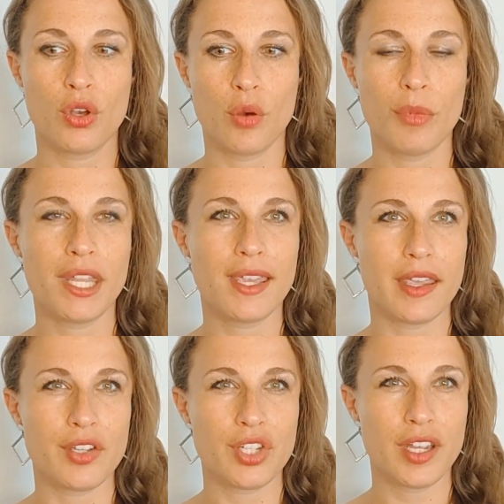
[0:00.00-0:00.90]

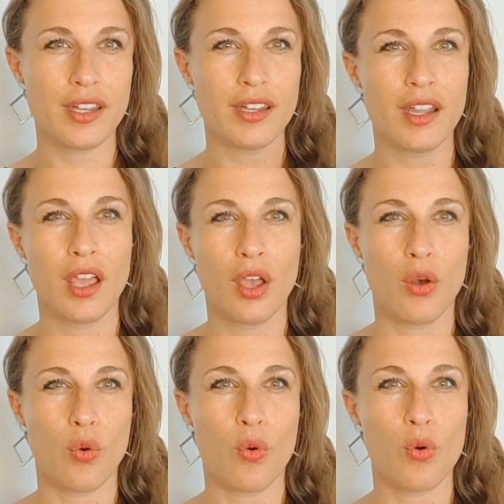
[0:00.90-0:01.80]
communication,
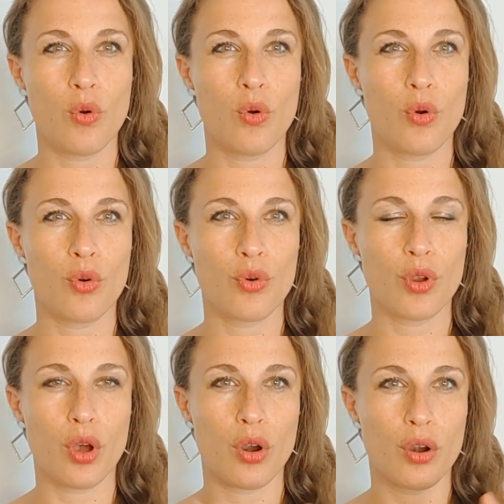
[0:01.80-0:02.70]

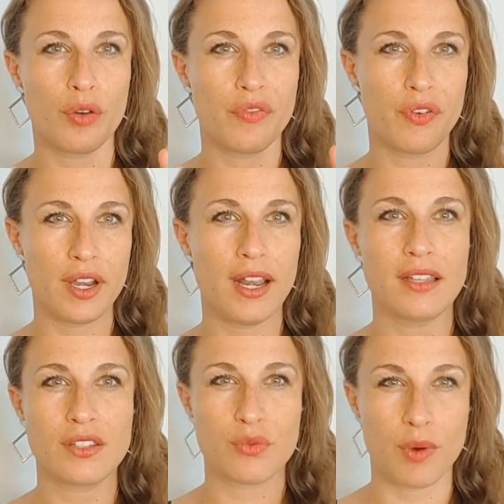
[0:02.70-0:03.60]
or are
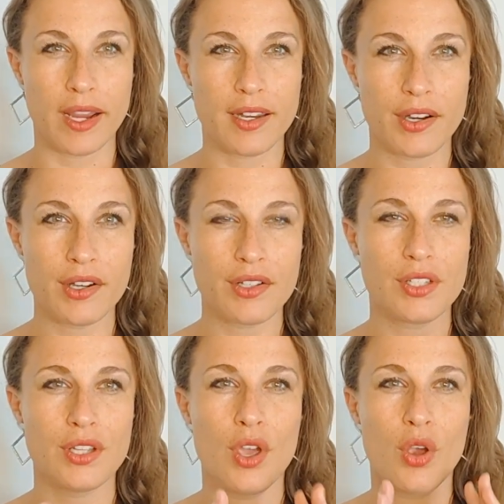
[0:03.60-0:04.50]
freelance
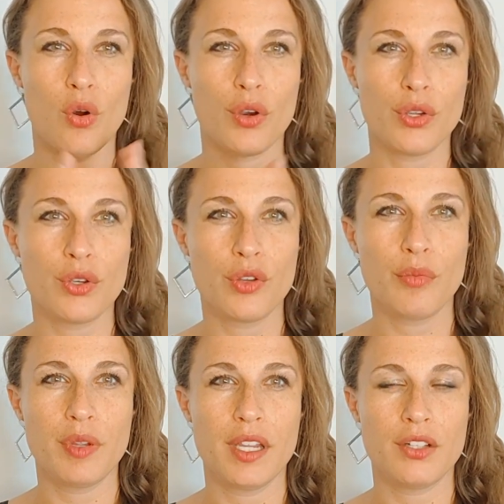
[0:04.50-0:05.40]
writers, or you
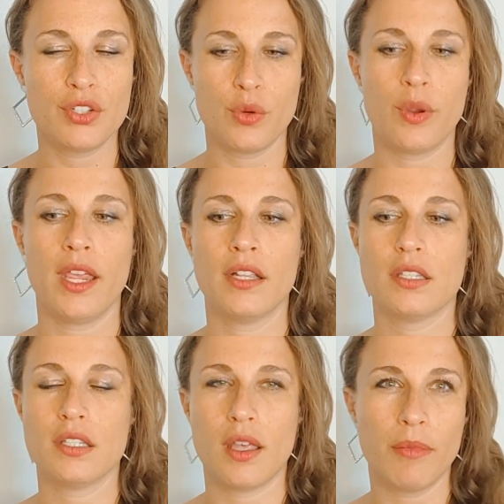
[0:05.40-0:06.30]
could be doing
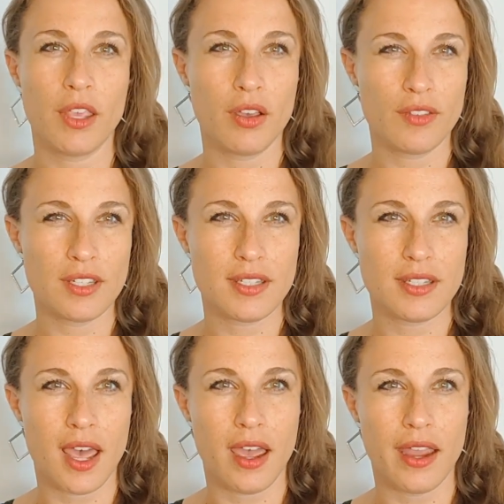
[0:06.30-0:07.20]
something on the
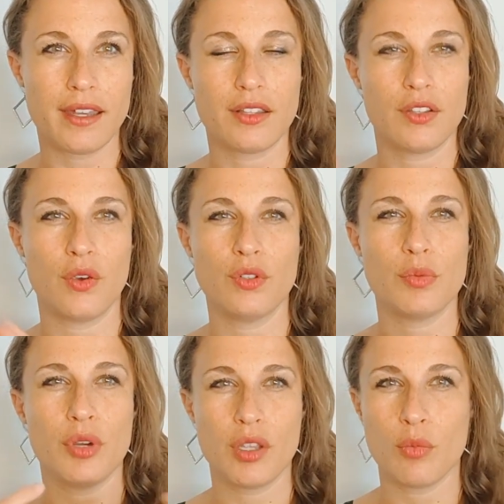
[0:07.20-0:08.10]
side that's going
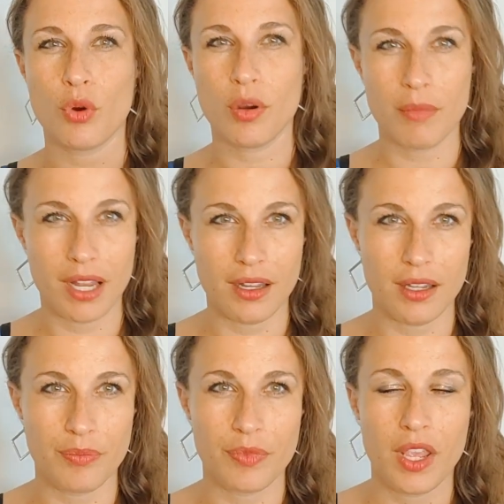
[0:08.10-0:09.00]
to bring you more
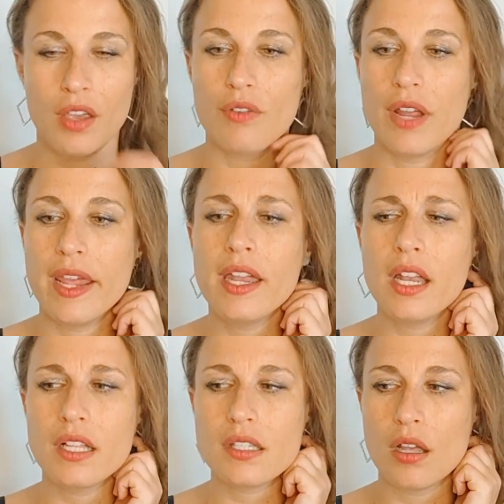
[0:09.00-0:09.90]
money,
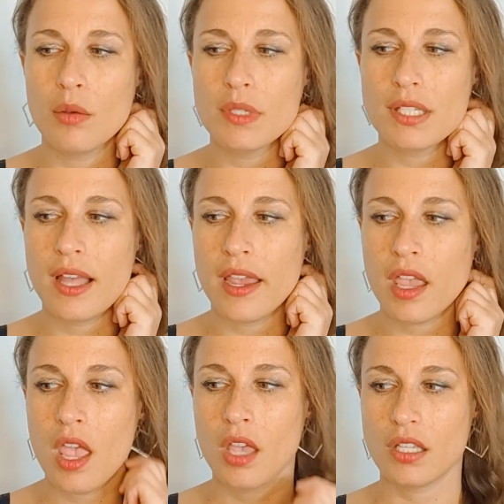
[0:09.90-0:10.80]
right? It's almost
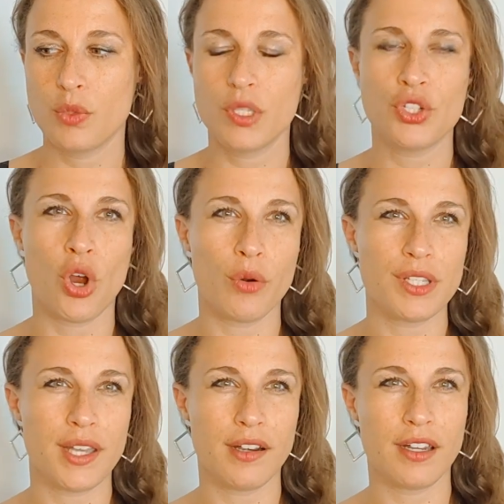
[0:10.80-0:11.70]
like, because with
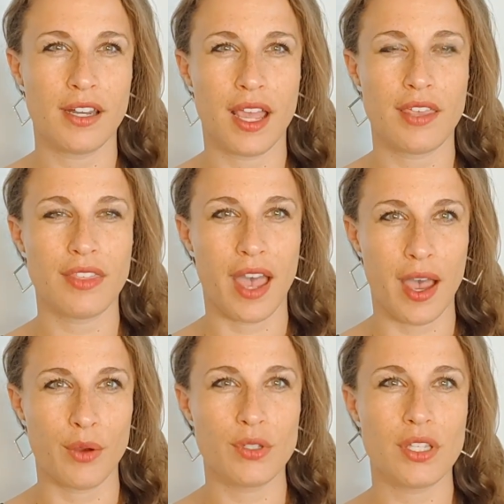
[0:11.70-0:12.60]
Taurus there in the ninth
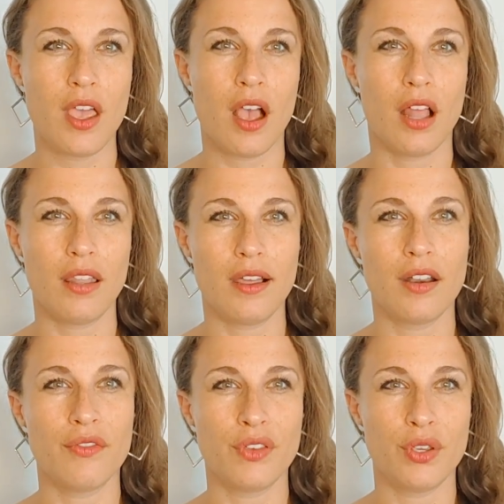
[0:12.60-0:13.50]
house, a
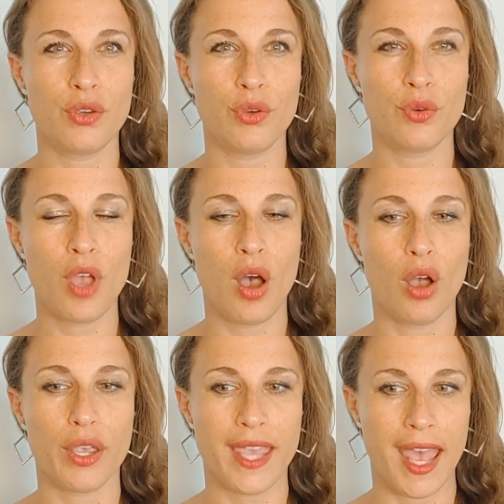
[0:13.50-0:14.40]
lot of you
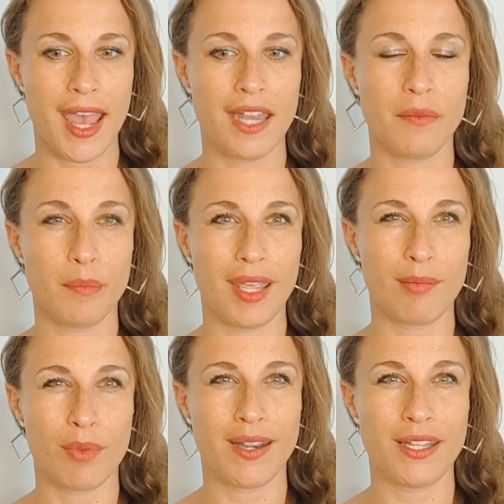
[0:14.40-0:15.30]
can
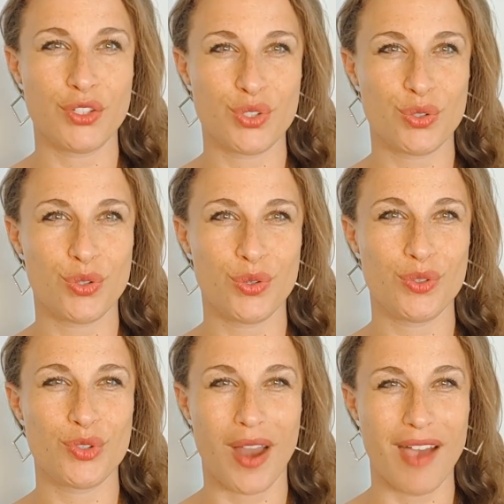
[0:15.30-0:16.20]
make money through
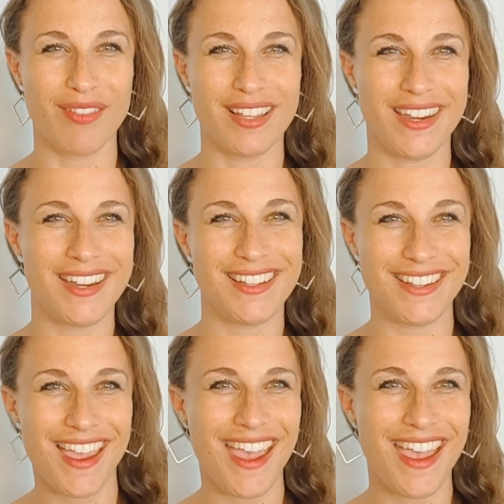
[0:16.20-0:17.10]
traveling,
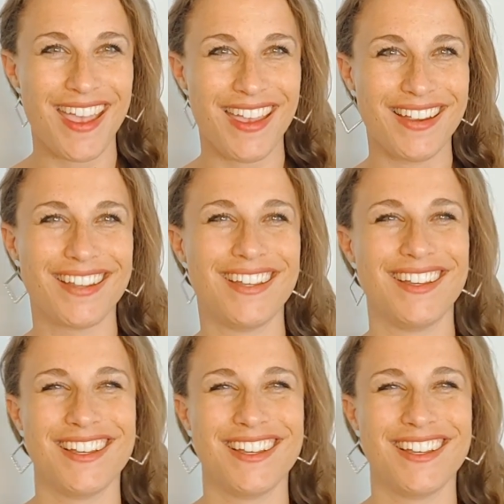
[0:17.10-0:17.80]
yay!